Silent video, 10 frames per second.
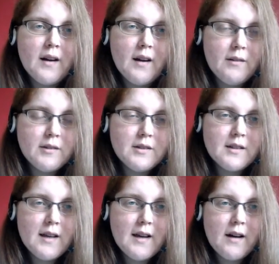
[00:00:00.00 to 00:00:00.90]
I will
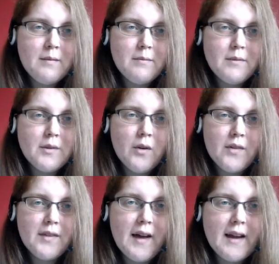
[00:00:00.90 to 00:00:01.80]
say I'm not
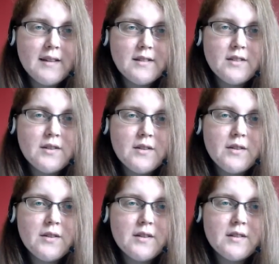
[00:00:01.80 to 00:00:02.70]
that
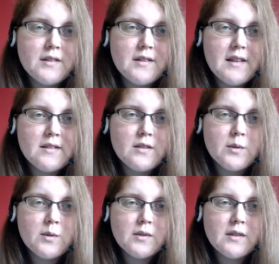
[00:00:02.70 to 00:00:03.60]
into
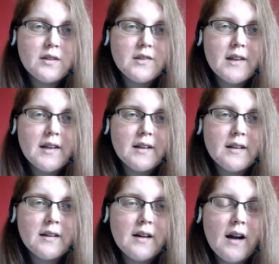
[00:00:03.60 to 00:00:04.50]
seasonal stitching.
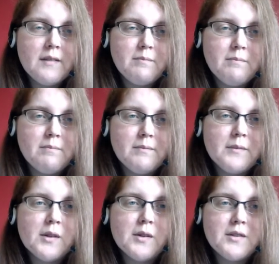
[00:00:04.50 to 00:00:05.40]
I'm
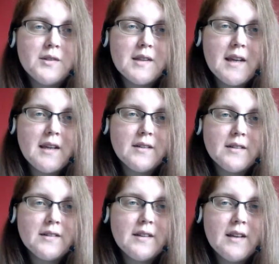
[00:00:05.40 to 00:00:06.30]
not too keen
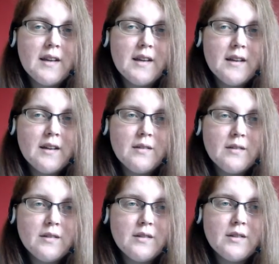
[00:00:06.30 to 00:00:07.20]
on,
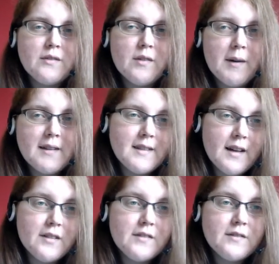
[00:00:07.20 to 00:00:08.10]
for
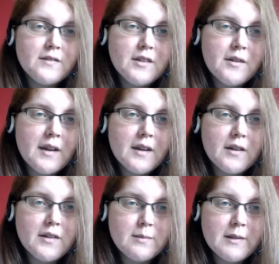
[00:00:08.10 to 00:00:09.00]
myself, doing
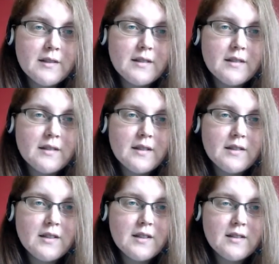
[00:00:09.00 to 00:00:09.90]
Christmas
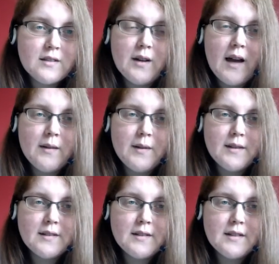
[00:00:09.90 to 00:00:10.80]
stitches or
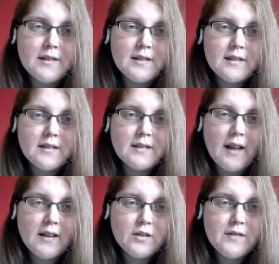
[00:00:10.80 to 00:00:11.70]
Halloween stitches,
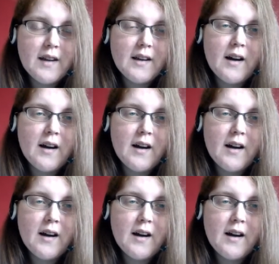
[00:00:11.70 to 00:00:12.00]
that sort of thing.